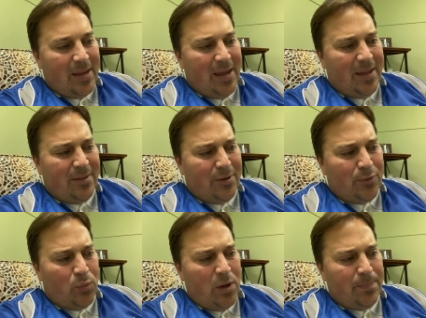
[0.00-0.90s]
And
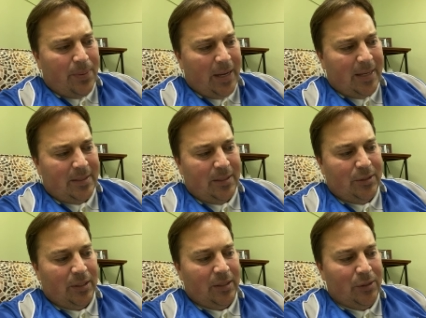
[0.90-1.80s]
there's one
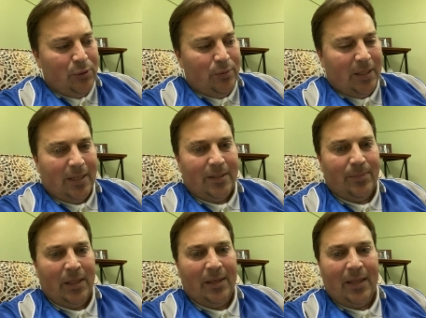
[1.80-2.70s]
passage in the New
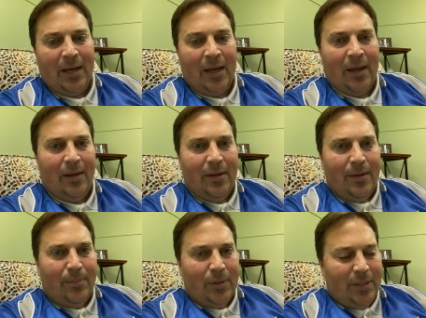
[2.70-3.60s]
Testament that I
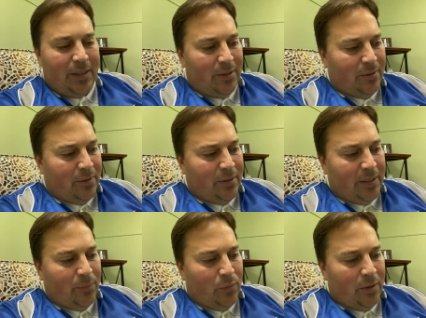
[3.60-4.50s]

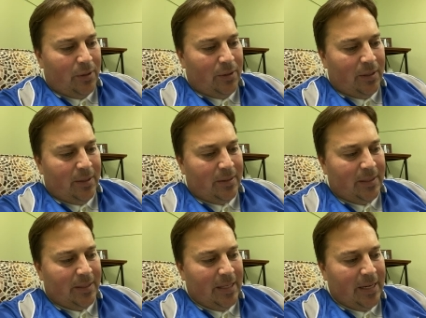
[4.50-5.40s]
particularly want you
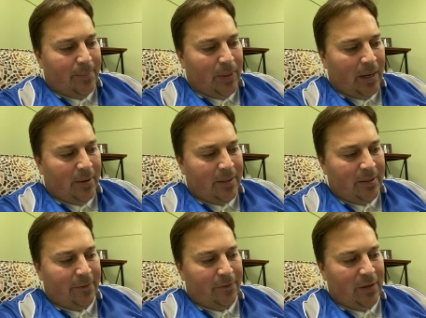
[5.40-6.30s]
to think about.
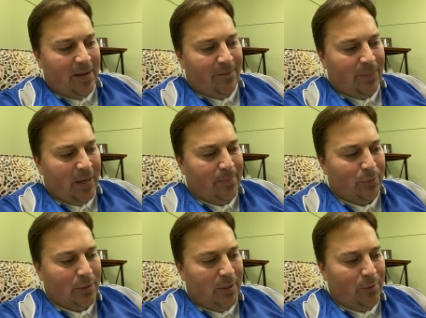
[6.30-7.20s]
And if you have
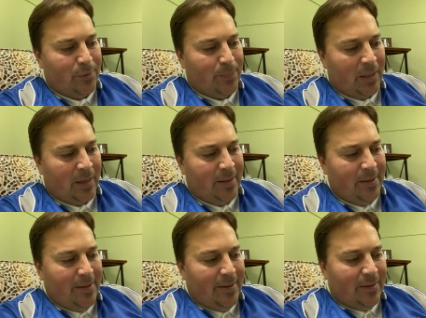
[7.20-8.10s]
Bibles close by,
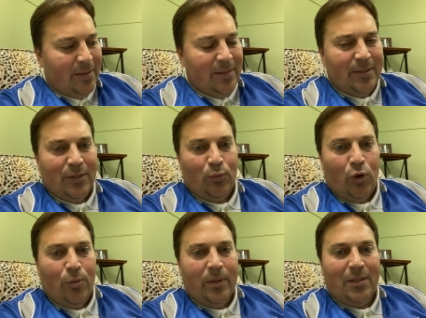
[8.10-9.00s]
this is
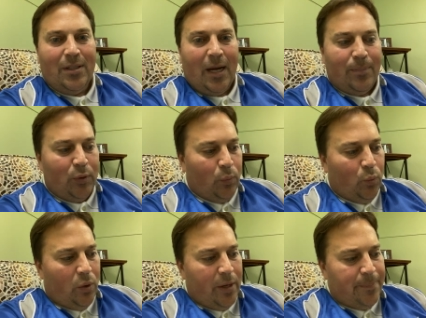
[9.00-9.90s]
Romans chapter
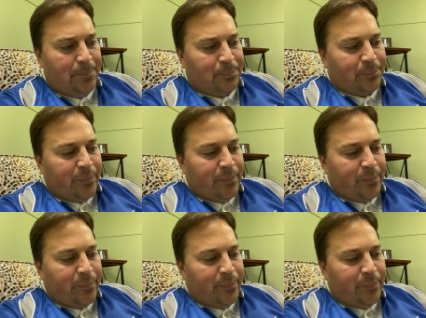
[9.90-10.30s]
1.